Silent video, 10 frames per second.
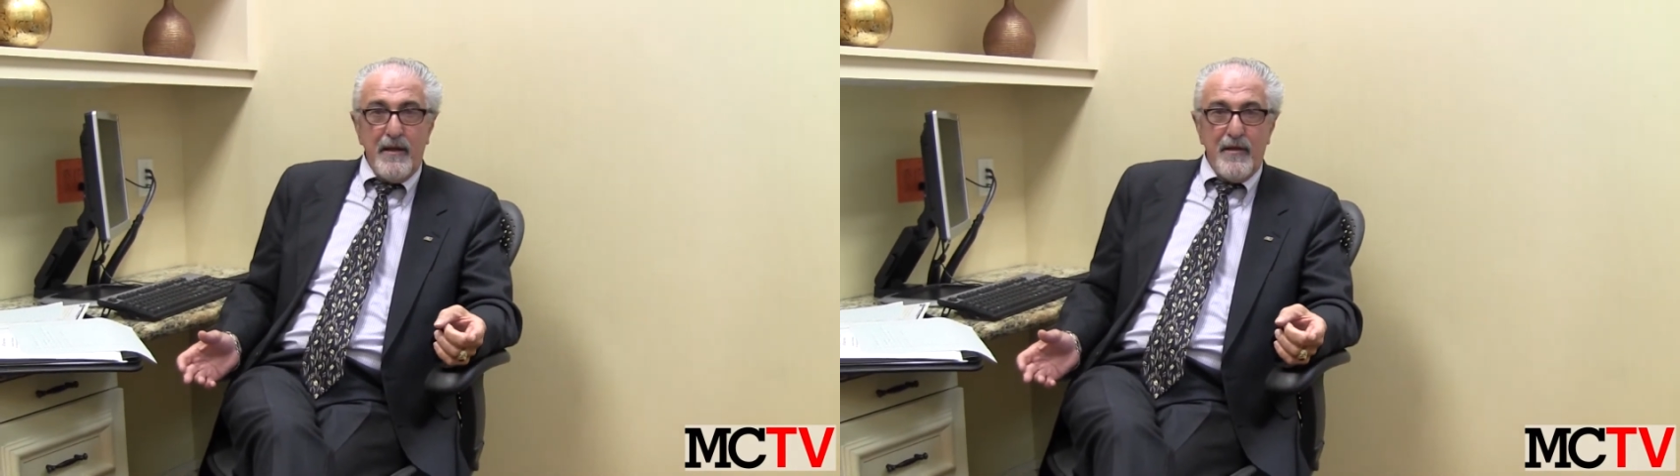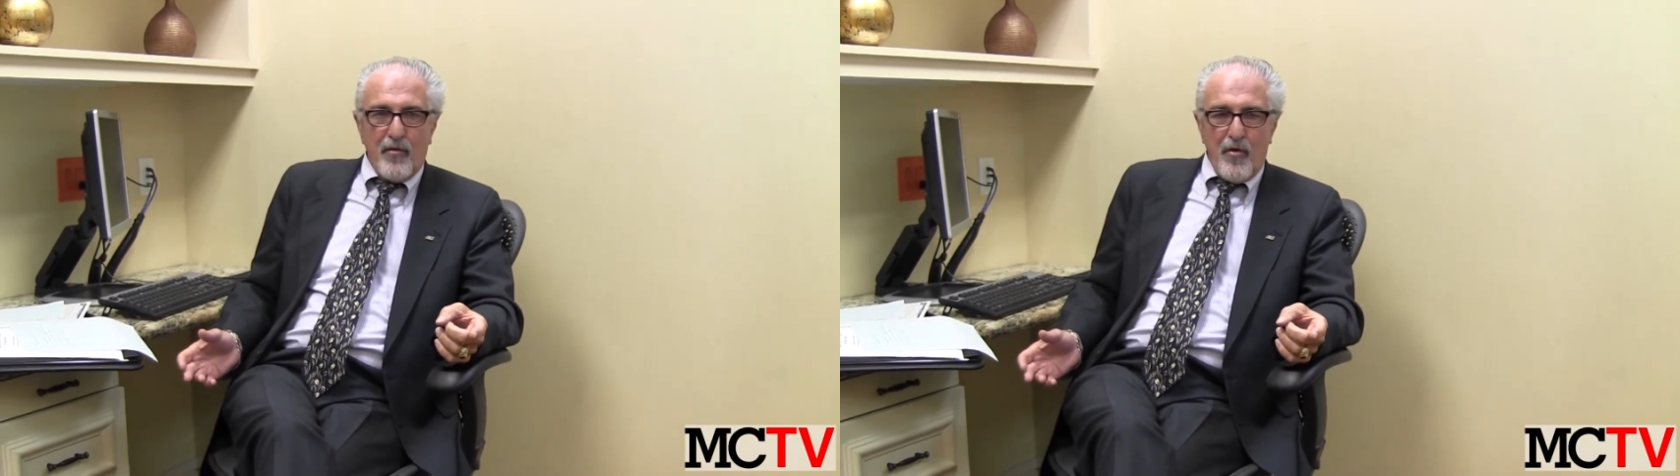
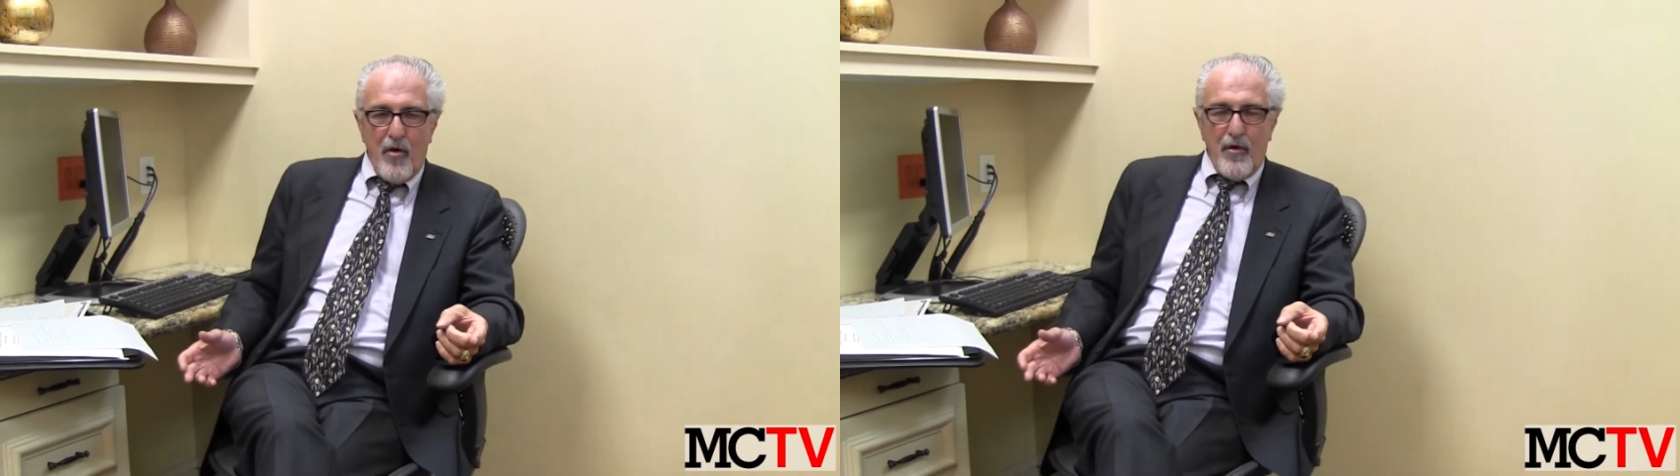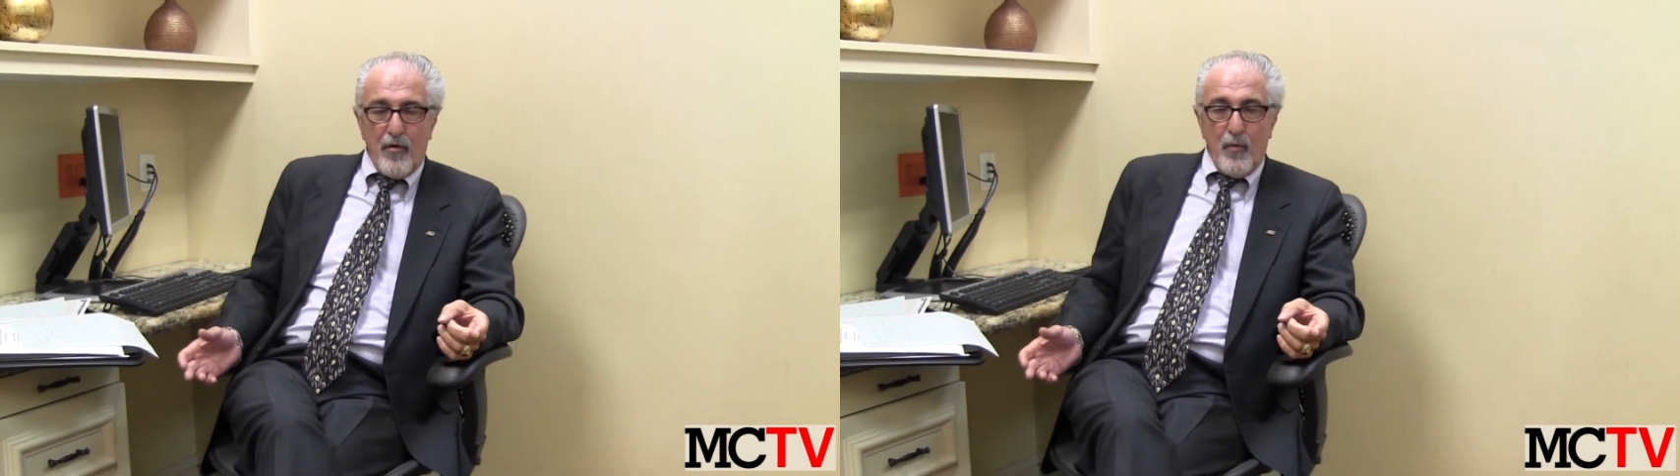either
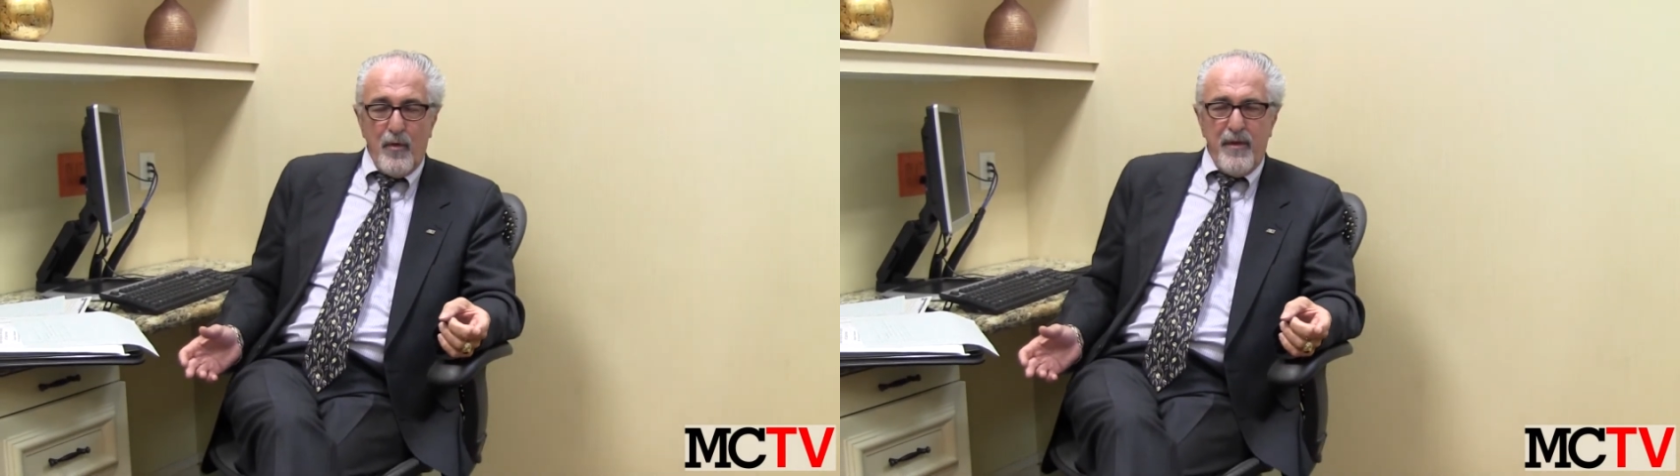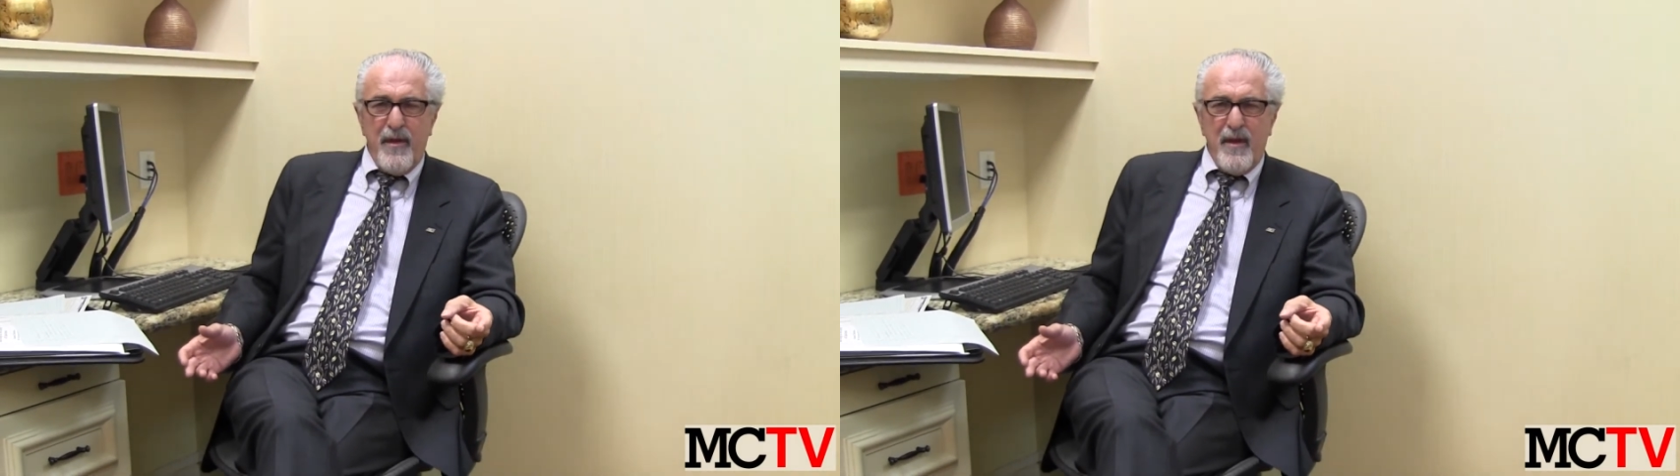on or
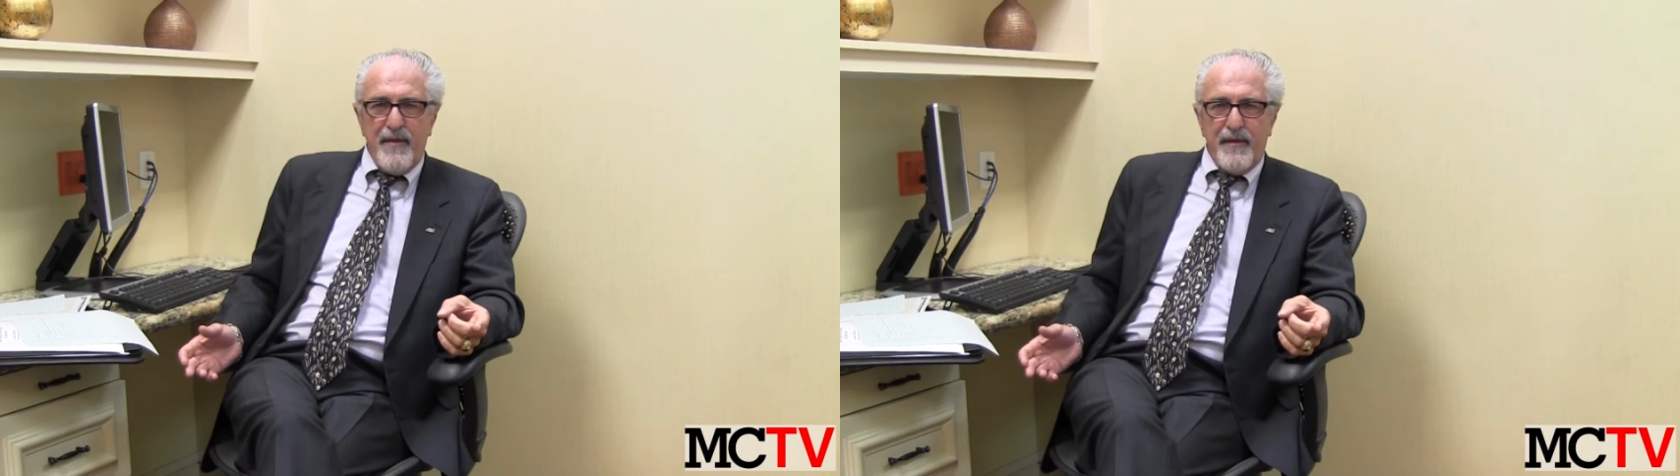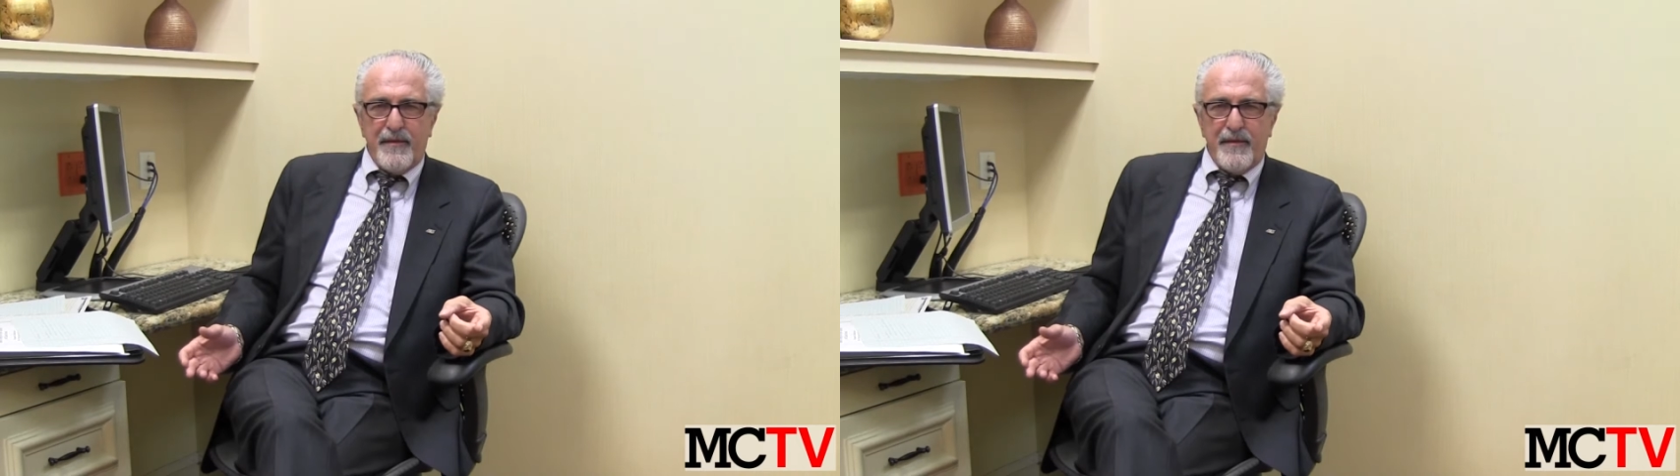within the